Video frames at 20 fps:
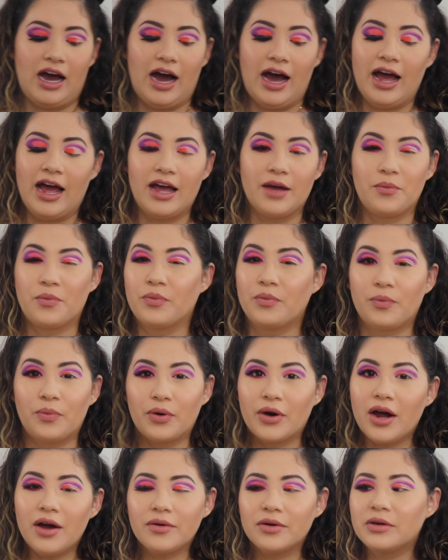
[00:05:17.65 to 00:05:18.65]
I
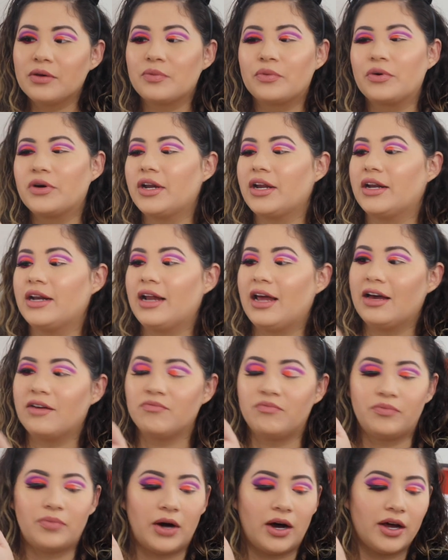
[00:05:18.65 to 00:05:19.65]
probably wouldn't
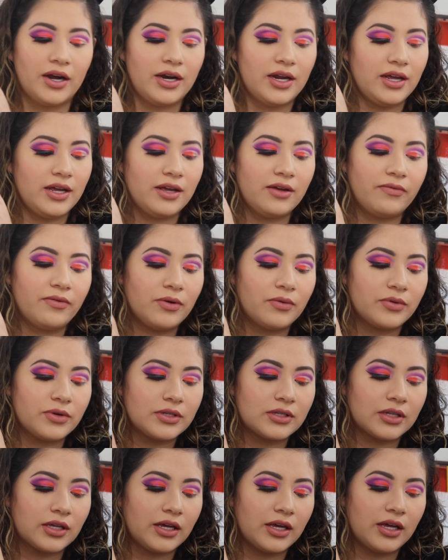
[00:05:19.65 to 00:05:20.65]
have bought it if it
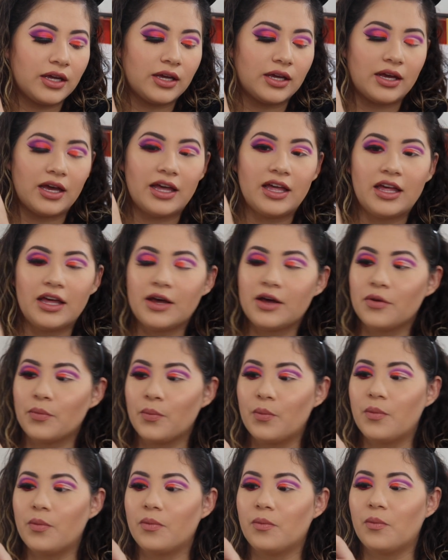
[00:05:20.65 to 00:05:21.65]
was like
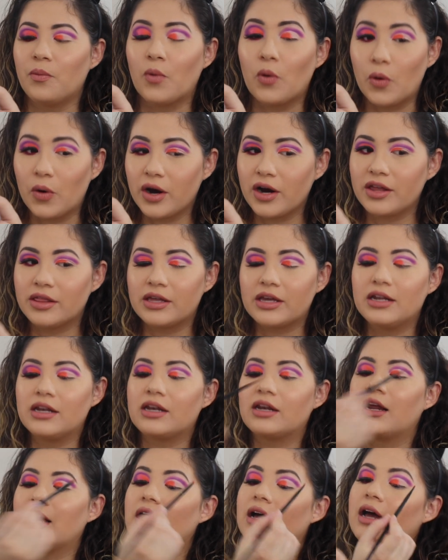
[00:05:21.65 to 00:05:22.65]
more
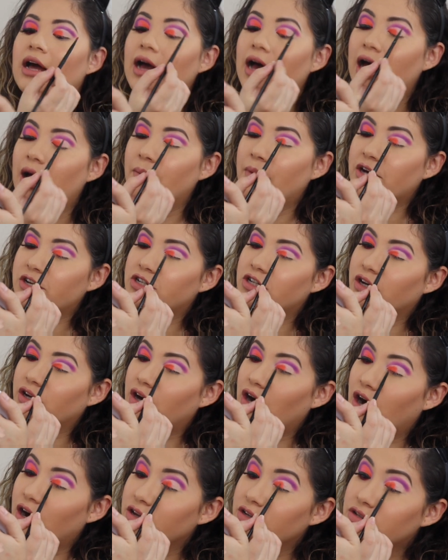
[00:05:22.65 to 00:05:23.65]
than how much it
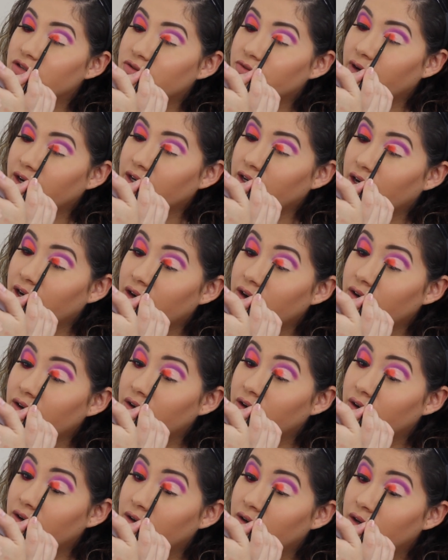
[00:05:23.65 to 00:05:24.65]
costs right now.
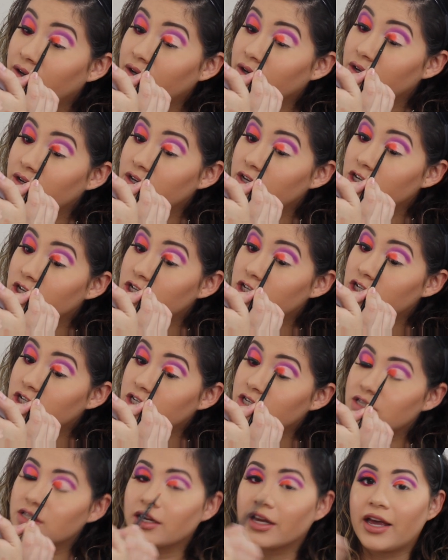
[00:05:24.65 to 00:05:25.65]

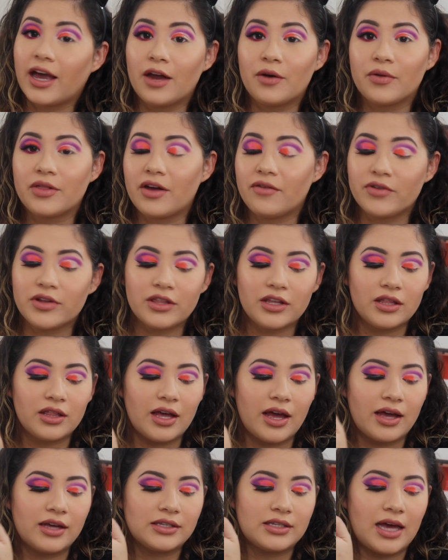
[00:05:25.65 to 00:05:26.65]
Just again, with everything
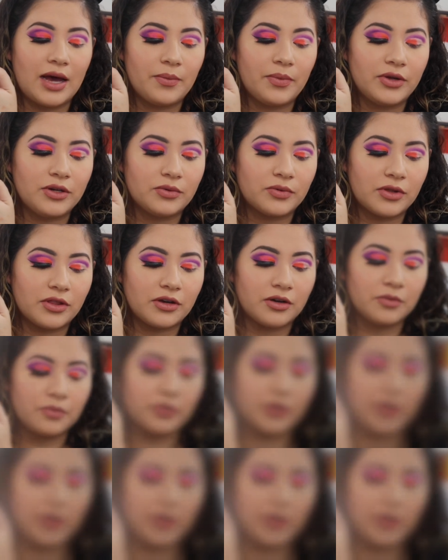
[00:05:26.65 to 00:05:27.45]
that has happened with her